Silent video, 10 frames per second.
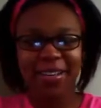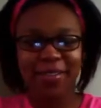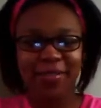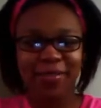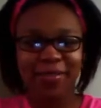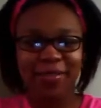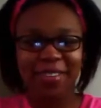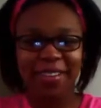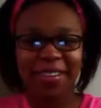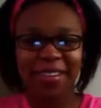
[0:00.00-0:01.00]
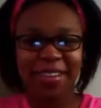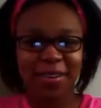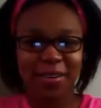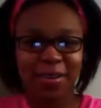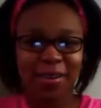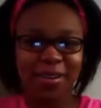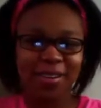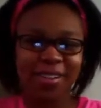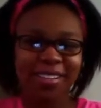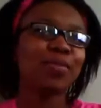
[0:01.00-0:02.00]
of
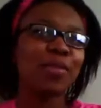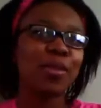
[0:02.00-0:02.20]
dogs.